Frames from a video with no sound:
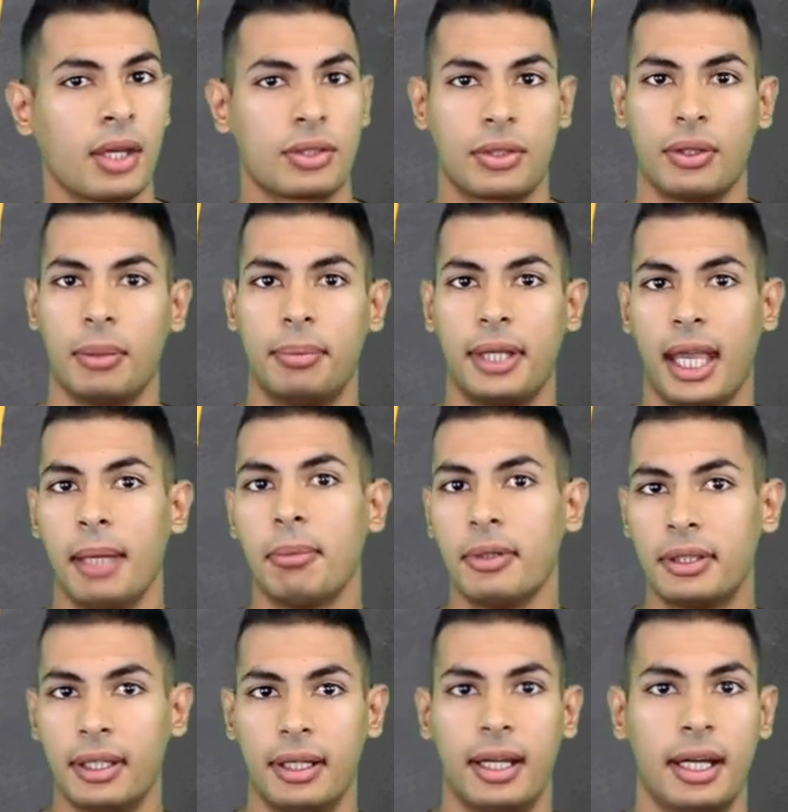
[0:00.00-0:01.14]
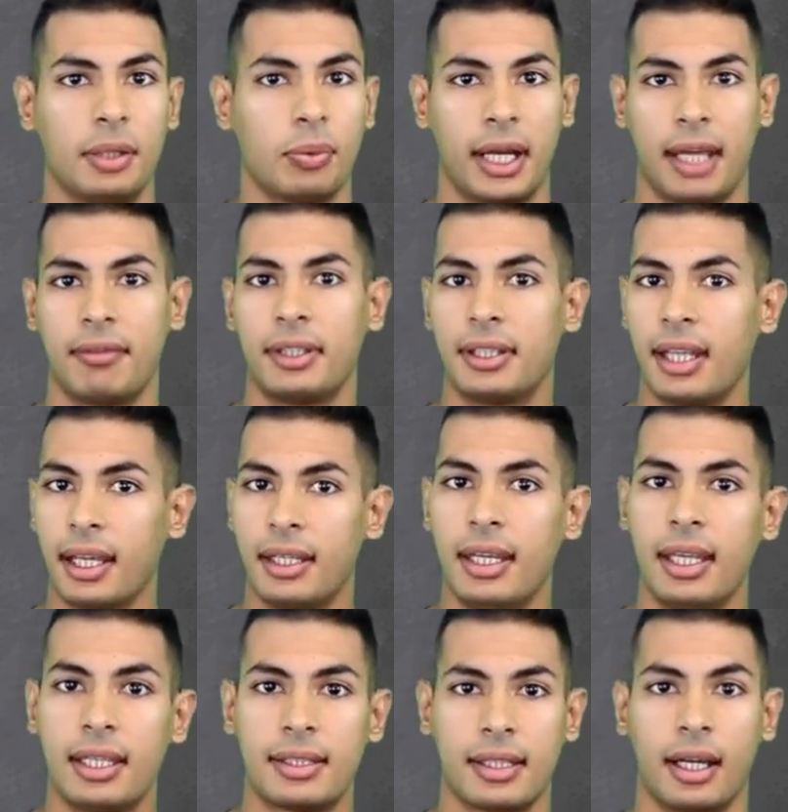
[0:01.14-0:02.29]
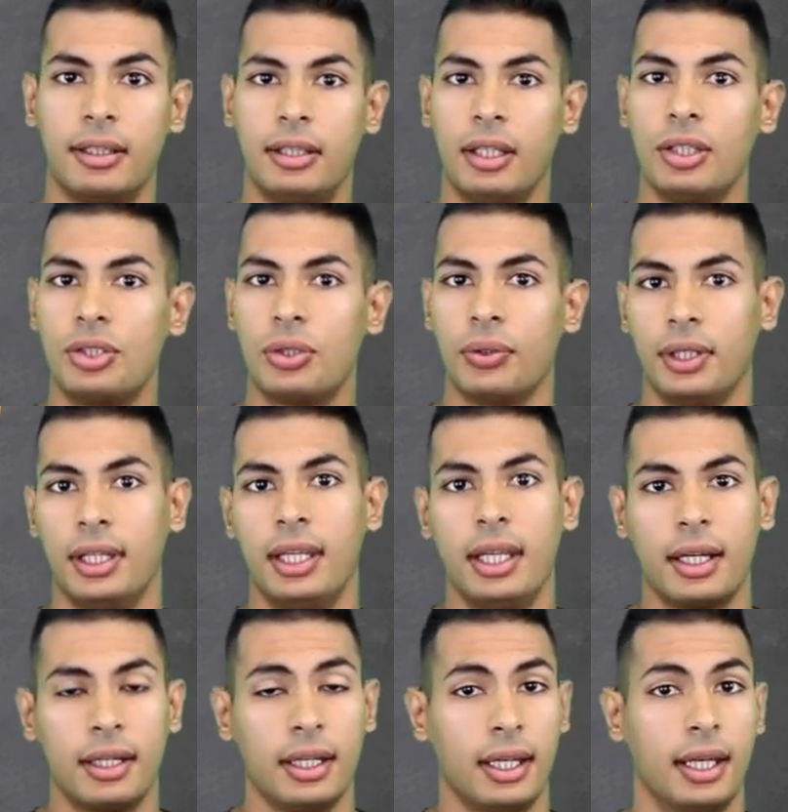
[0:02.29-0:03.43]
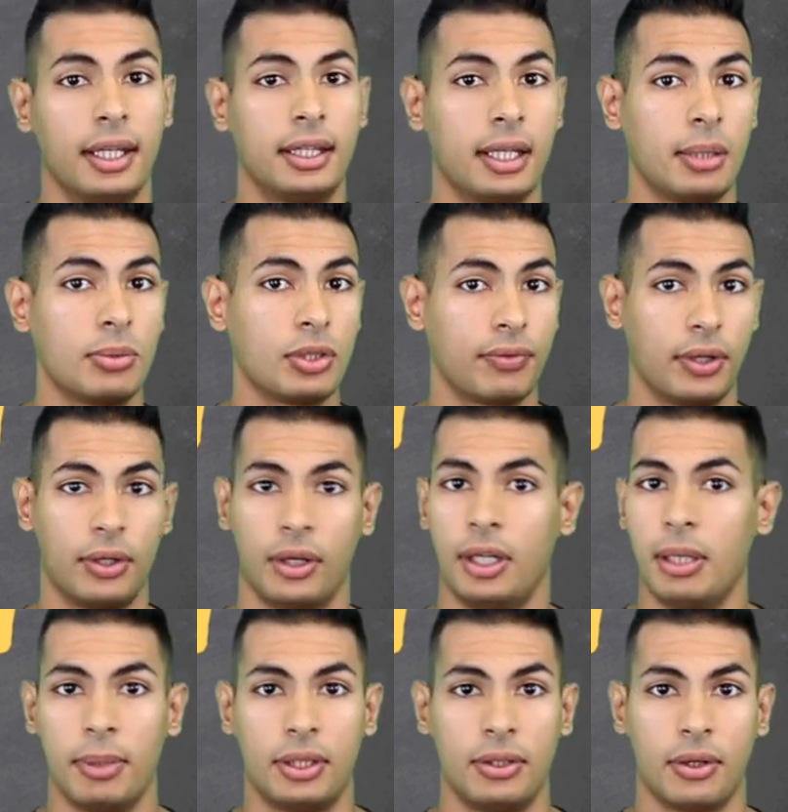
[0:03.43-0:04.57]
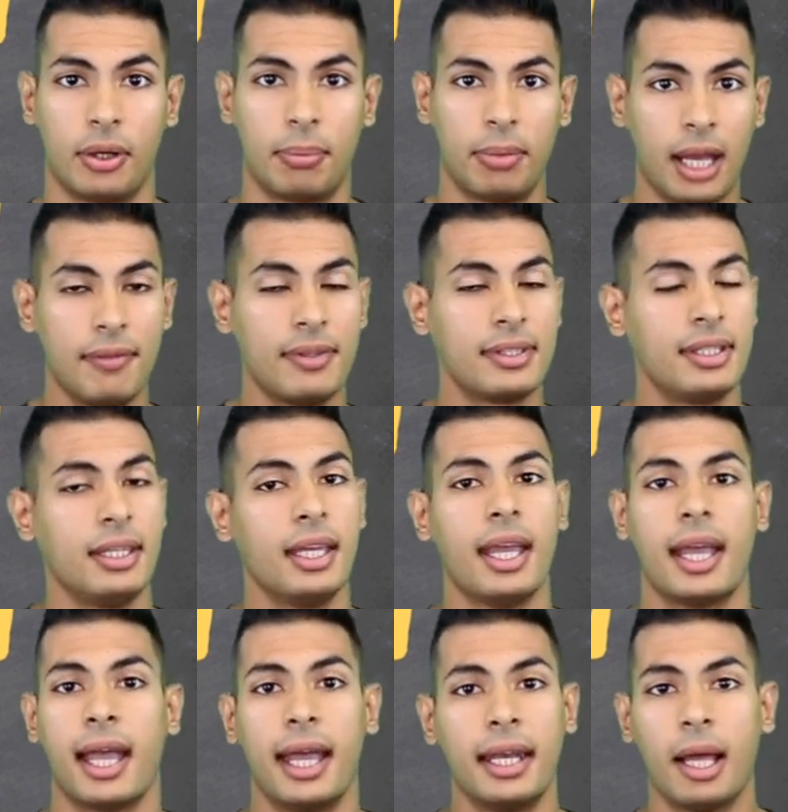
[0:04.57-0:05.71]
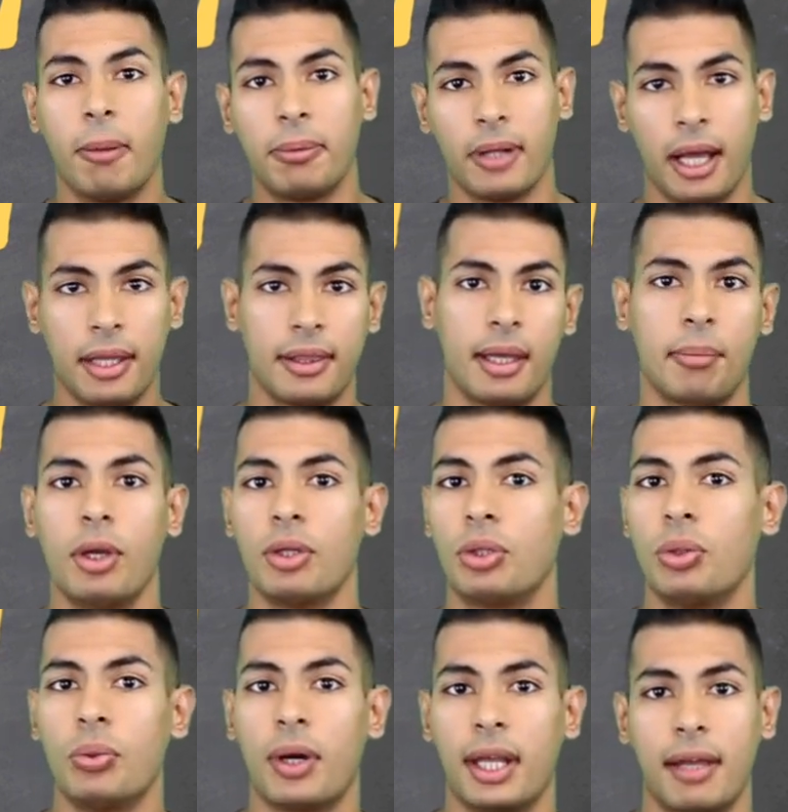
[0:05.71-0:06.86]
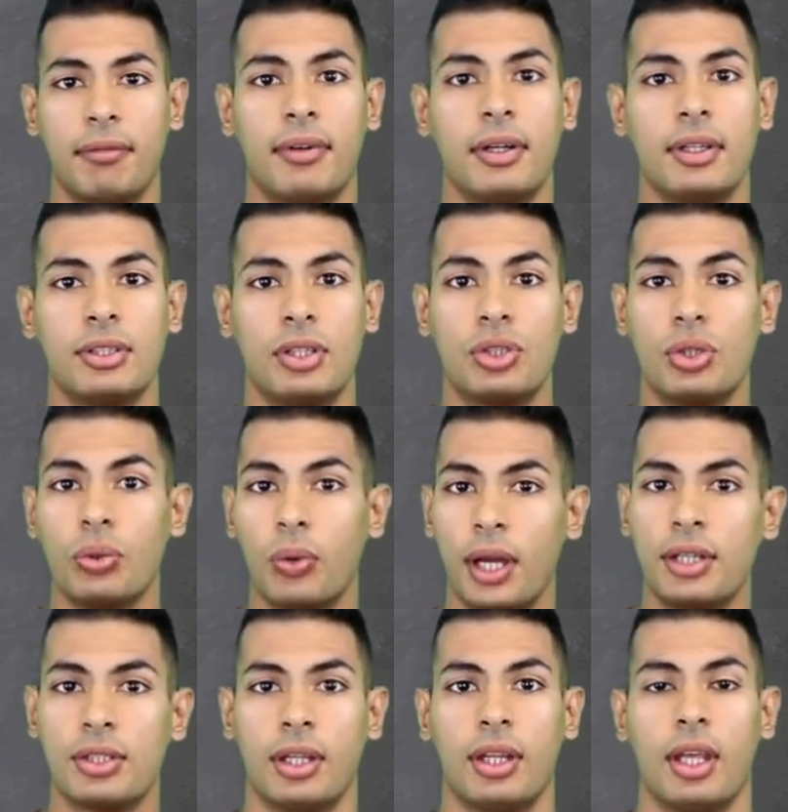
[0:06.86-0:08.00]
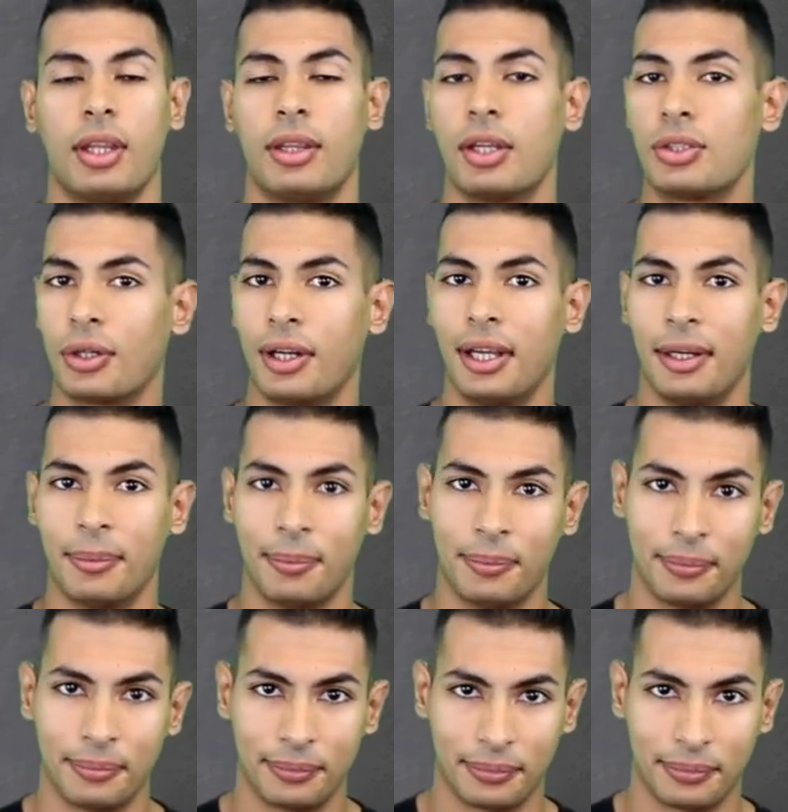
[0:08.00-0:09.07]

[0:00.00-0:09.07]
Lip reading: So you'll be able to learn whatever techniques I teach you in here in terms of anonymity or privacy and apply them to whatever situation that you're in.